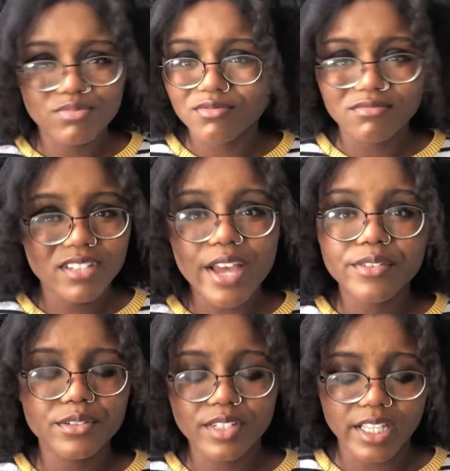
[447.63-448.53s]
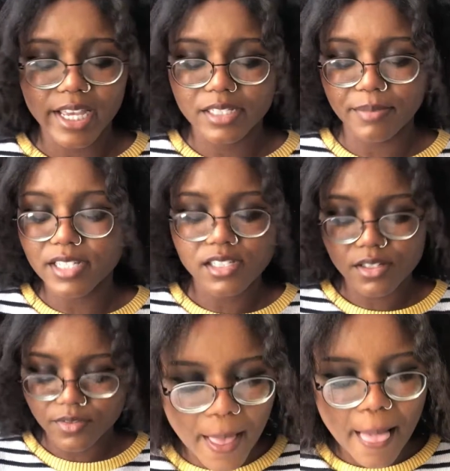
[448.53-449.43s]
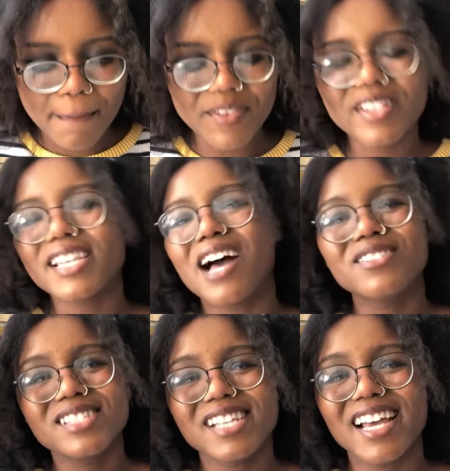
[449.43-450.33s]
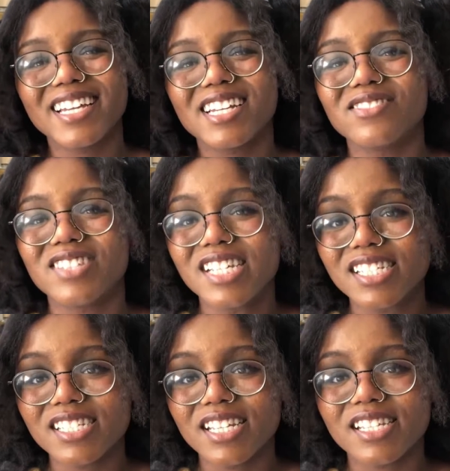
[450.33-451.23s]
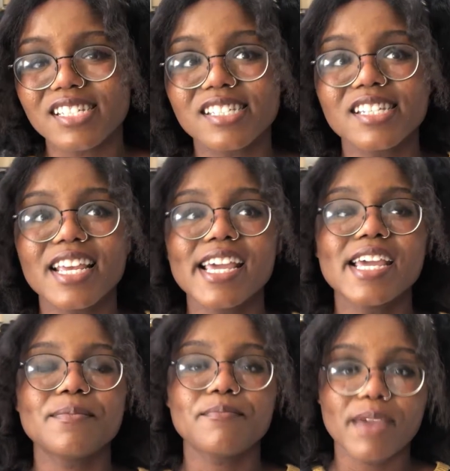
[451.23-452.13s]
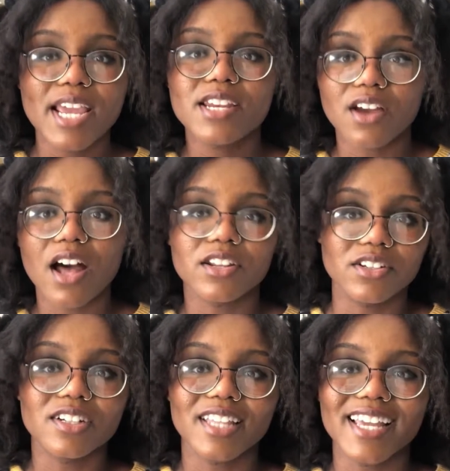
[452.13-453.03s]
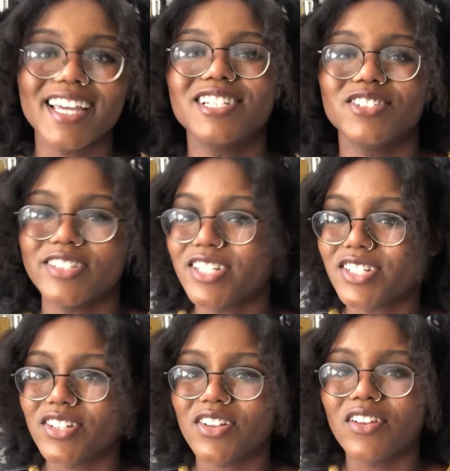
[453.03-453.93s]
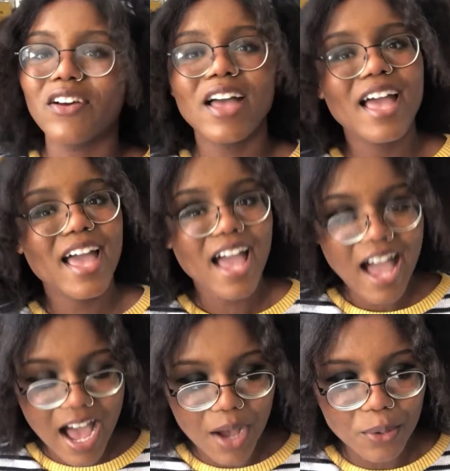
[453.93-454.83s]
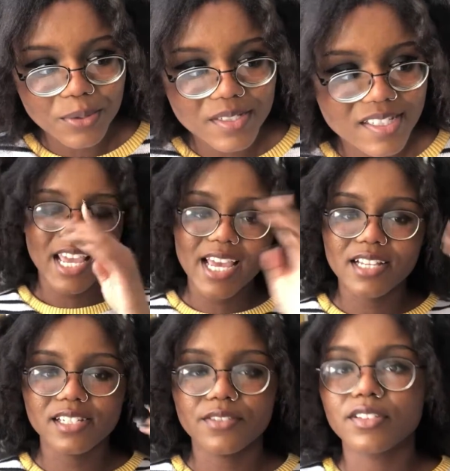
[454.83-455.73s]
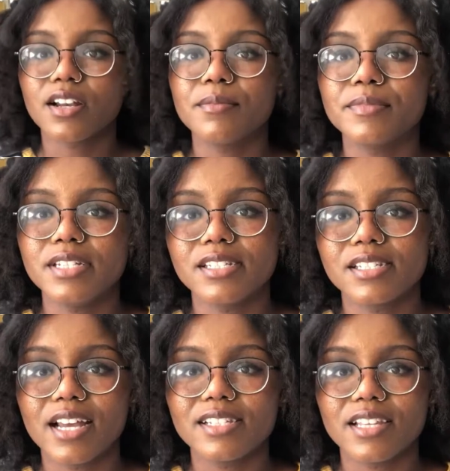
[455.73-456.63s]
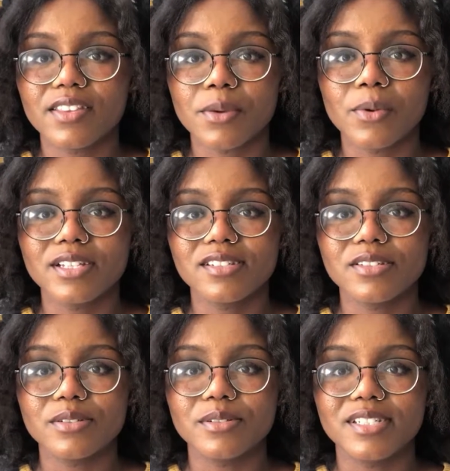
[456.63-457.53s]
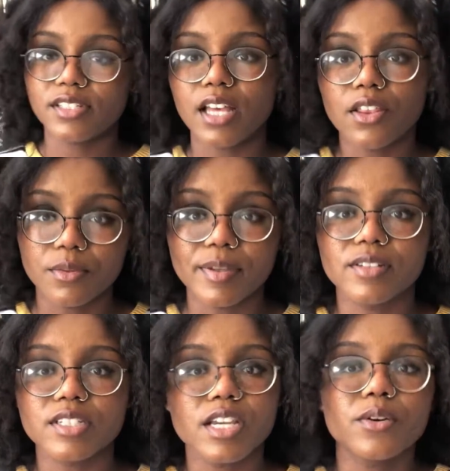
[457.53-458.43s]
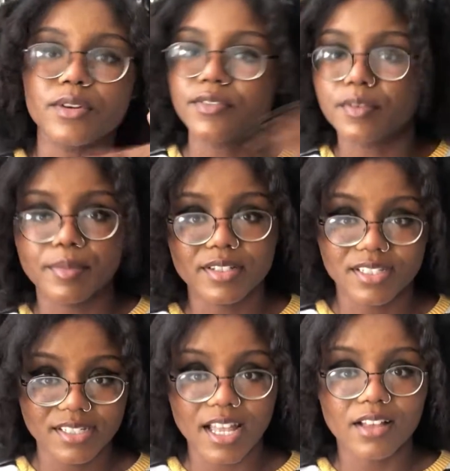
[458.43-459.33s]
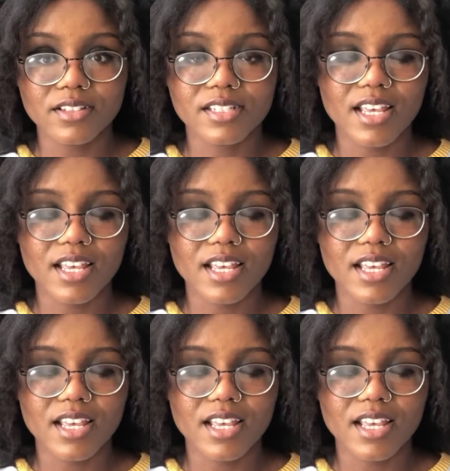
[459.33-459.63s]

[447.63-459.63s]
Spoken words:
never really expensive, but the downside of this is it may not look like a traditional house, and if a company decides that they want to sell the building, or if the building sells,